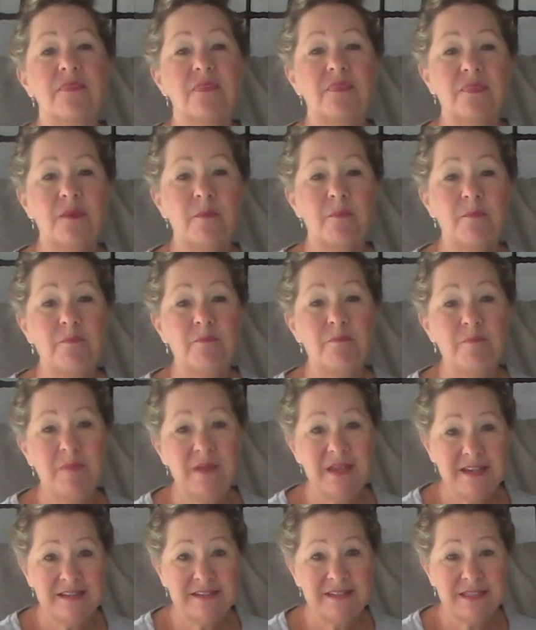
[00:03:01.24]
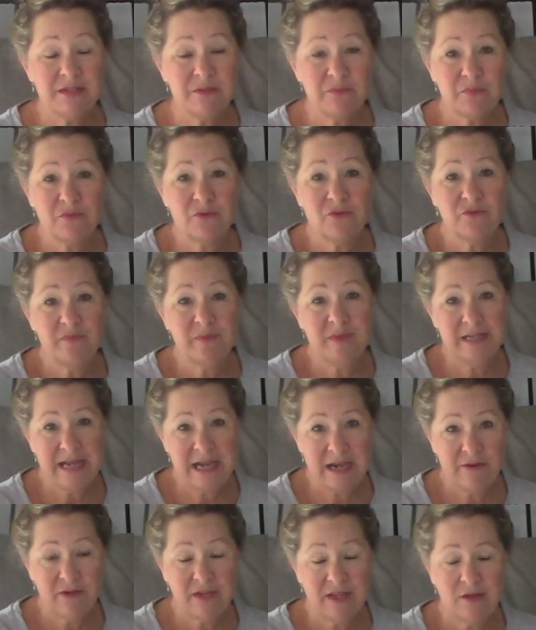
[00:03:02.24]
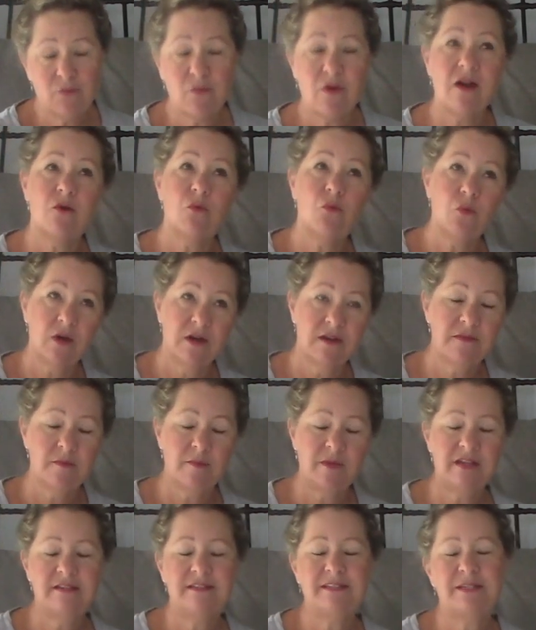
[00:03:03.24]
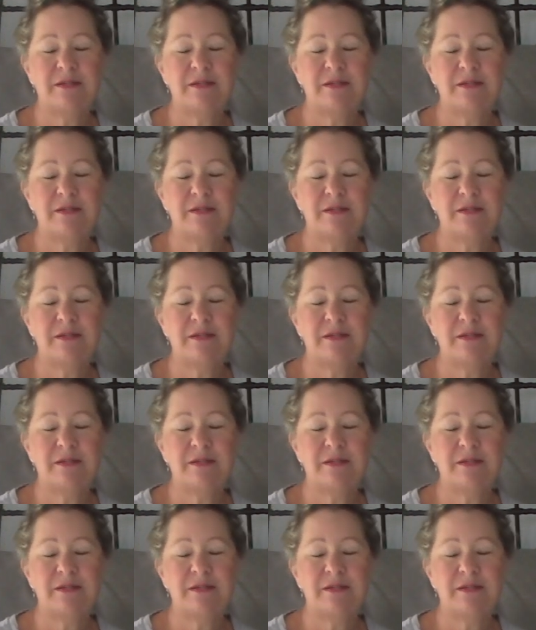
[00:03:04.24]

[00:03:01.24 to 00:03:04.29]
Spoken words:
The biggest improvement out here, well, one of the biggest